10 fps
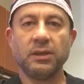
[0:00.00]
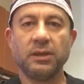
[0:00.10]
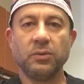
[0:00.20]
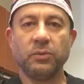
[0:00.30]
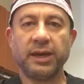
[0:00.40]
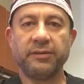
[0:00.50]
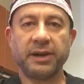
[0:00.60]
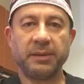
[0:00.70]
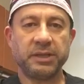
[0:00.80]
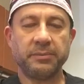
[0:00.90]
We have
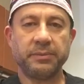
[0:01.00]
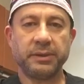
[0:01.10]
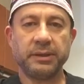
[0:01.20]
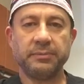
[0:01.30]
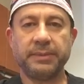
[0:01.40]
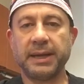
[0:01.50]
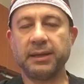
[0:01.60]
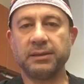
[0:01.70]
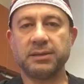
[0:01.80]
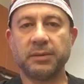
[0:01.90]
ramped up back in
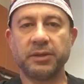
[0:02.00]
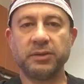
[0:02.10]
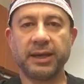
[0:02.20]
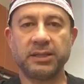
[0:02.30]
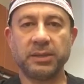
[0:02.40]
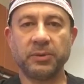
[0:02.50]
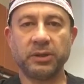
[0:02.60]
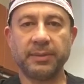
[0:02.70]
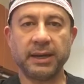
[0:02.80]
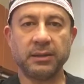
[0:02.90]
the summer to catch up on the
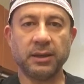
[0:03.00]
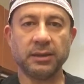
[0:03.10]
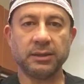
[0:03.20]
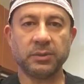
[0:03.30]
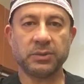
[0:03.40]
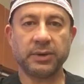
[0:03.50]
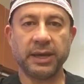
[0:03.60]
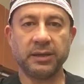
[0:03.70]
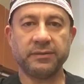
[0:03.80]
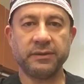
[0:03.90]
backlog that was
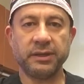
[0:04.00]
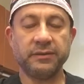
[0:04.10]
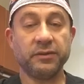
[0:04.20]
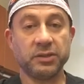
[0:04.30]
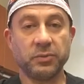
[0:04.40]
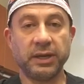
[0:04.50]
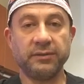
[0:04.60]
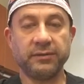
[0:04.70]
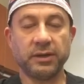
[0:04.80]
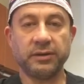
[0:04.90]
created in the first wave
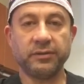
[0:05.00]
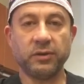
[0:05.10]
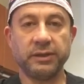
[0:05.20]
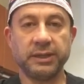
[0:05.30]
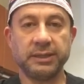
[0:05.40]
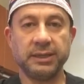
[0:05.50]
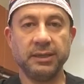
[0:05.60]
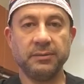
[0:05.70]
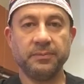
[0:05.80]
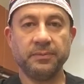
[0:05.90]
of COVID-19,
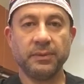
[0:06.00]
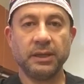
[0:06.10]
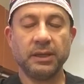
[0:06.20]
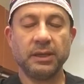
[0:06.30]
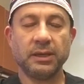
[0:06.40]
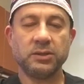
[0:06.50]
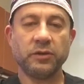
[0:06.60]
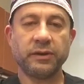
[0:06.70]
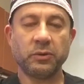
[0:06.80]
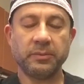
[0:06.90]
and so
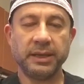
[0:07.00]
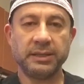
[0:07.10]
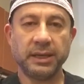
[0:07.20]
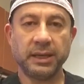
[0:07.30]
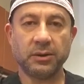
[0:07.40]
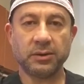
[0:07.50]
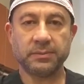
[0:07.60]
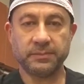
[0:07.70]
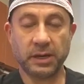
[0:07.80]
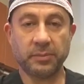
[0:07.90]
far we're maintaining our
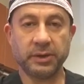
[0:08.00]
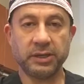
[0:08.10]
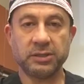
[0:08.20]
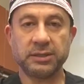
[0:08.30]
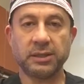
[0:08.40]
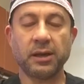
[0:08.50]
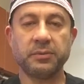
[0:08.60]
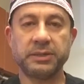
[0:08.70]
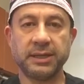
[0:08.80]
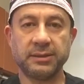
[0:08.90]
operations at
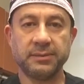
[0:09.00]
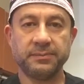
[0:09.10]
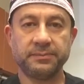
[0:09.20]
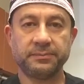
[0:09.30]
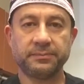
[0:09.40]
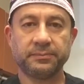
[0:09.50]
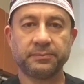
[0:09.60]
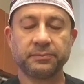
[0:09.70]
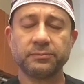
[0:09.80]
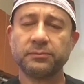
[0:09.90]
100%.
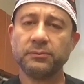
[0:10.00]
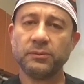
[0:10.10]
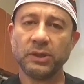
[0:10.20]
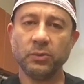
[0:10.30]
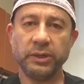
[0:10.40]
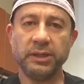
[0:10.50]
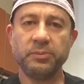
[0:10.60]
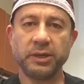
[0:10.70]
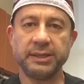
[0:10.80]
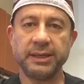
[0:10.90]
We did put
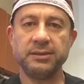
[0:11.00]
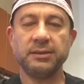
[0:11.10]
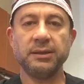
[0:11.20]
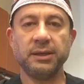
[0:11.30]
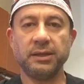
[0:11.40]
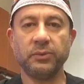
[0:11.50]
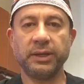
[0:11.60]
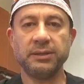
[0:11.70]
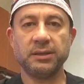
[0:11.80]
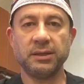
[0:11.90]
a dent in
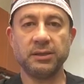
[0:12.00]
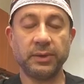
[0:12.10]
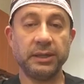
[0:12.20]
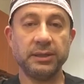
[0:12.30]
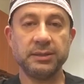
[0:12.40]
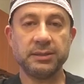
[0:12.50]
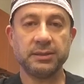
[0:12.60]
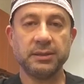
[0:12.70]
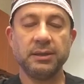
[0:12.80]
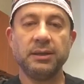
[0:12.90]
the wait list,
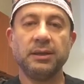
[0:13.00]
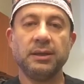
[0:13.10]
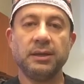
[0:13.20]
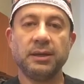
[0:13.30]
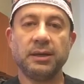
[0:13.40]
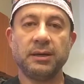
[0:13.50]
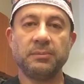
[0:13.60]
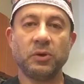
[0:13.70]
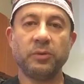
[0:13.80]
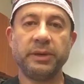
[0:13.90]

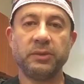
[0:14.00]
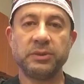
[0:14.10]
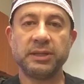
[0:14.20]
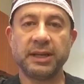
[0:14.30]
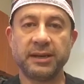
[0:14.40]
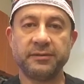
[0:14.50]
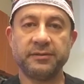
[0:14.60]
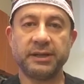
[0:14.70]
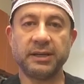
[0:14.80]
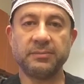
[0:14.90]
albeit we still have
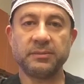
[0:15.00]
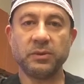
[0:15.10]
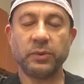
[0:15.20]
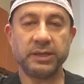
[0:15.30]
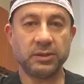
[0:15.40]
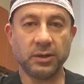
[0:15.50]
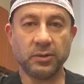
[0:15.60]
ways to go.